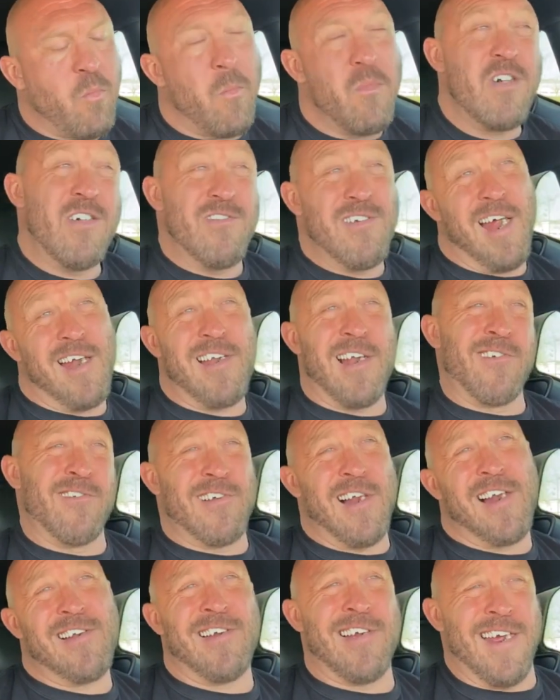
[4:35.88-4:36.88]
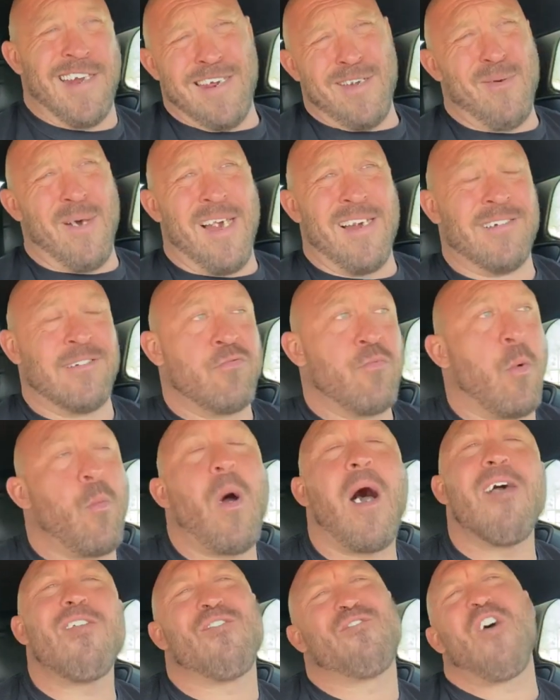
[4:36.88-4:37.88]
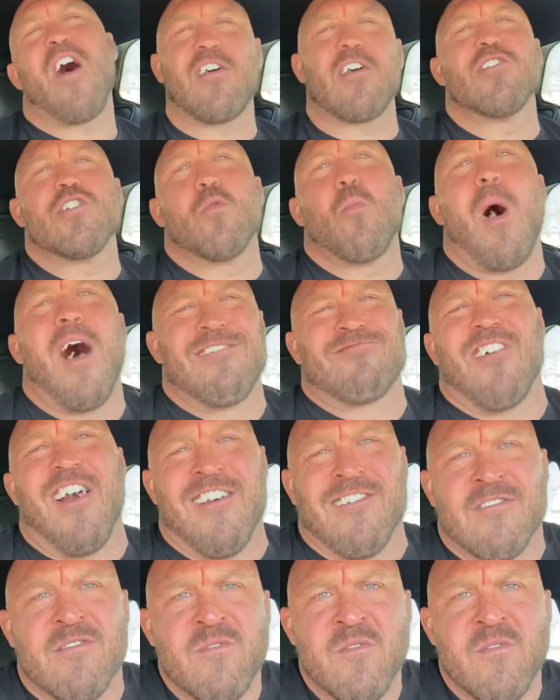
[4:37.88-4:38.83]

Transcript: Well, you're not entertaining anyway. Well, why the fuck are you watching?